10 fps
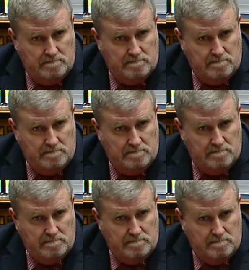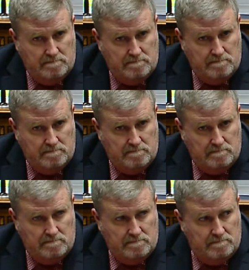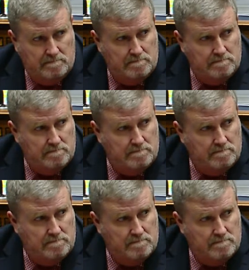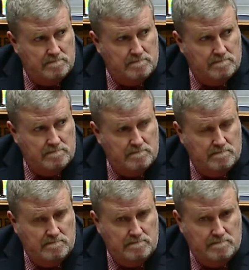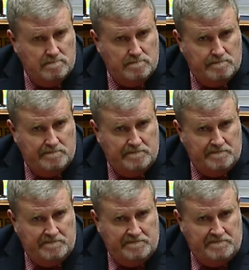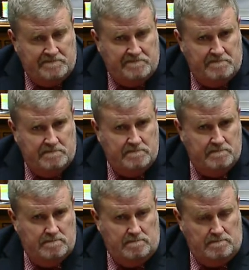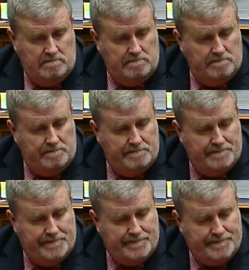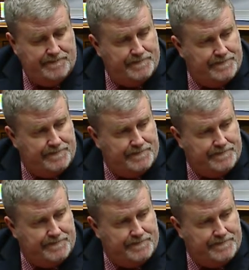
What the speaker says: This person isn't speaking.